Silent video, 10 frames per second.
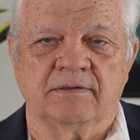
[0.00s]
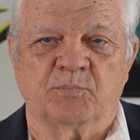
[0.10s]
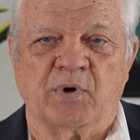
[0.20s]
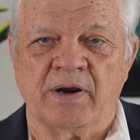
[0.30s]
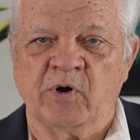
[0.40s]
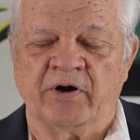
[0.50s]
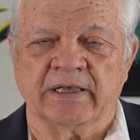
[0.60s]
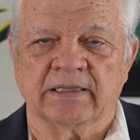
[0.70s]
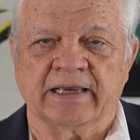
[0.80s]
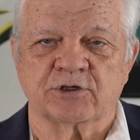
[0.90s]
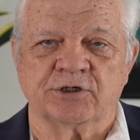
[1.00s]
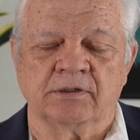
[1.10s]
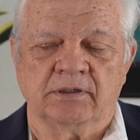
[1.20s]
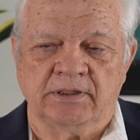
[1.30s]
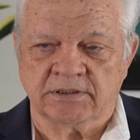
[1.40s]
primary
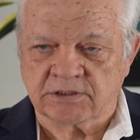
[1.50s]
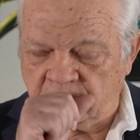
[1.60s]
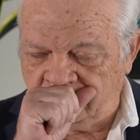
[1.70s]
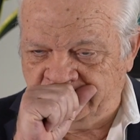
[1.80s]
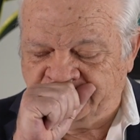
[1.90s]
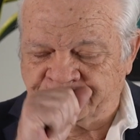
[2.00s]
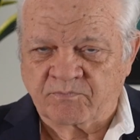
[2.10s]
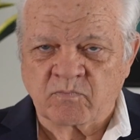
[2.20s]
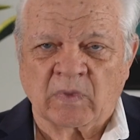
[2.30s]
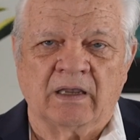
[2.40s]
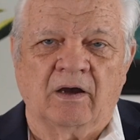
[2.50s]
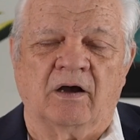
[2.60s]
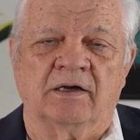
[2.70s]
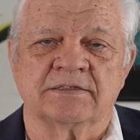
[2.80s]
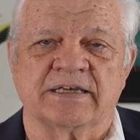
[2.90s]
election is
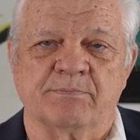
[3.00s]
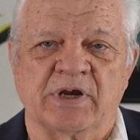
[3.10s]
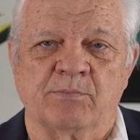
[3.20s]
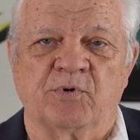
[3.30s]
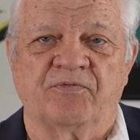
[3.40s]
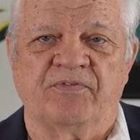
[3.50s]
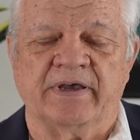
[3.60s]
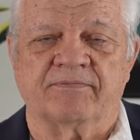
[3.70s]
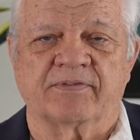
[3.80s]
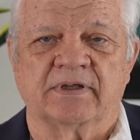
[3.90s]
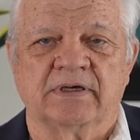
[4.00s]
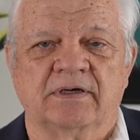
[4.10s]
on September 5th.